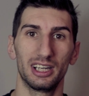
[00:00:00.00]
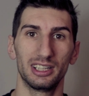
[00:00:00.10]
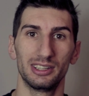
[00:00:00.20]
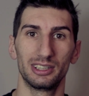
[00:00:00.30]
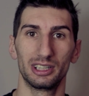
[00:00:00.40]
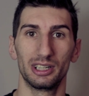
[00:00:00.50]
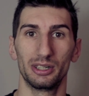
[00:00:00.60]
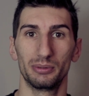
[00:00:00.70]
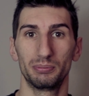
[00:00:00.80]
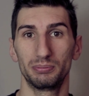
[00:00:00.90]
and
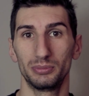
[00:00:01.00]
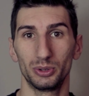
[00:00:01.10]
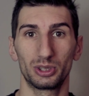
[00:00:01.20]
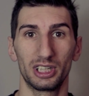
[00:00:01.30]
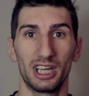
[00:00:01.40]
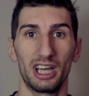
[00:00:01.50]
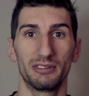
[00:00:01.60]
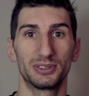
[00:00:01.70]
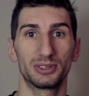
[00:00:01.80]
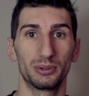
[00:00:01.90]
you can
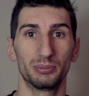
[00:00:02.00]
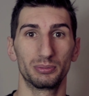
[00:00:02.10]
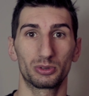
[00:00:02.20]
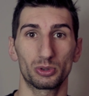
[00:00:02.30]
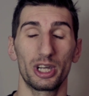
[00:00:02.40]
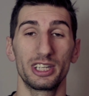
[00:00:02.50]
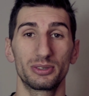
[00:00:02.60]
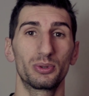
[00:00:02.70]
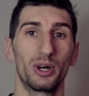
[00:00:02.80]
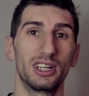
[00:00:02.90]
have some
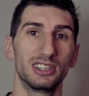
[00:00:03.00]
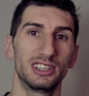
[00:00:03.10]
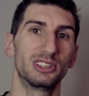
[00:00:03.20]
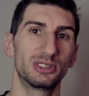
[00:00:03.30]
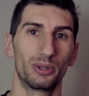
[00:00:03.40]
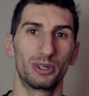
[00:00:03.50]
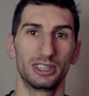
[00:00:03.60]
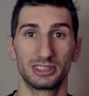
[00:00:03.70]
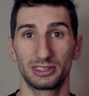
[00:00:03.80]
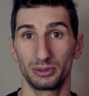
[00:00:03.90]
great quality
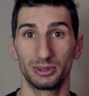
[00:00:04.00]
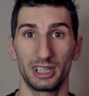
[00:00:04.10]
stories to